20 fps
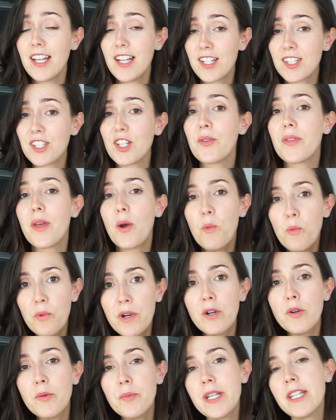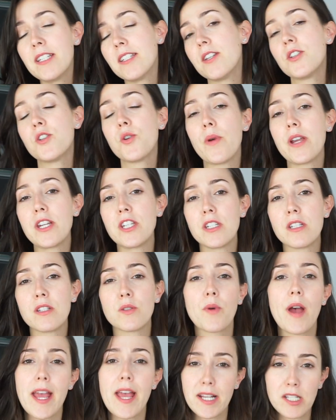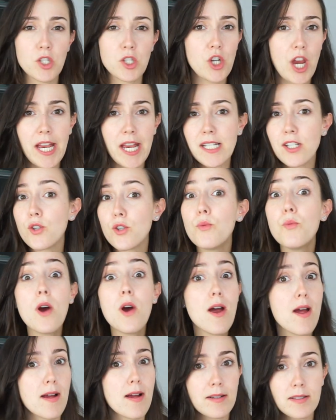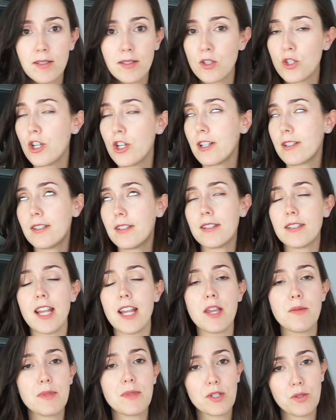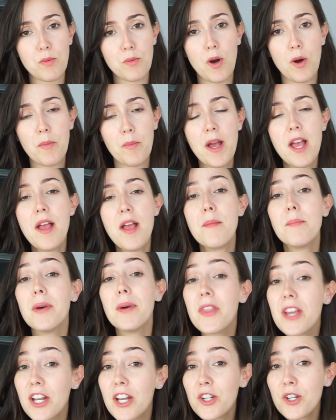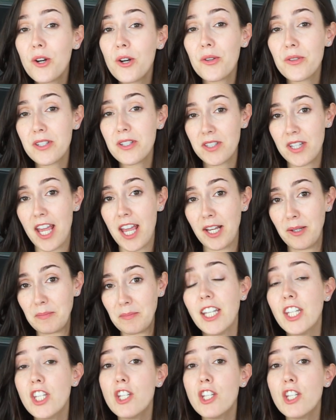So there will be situations where exchange works just the same as swap, but they are not the same.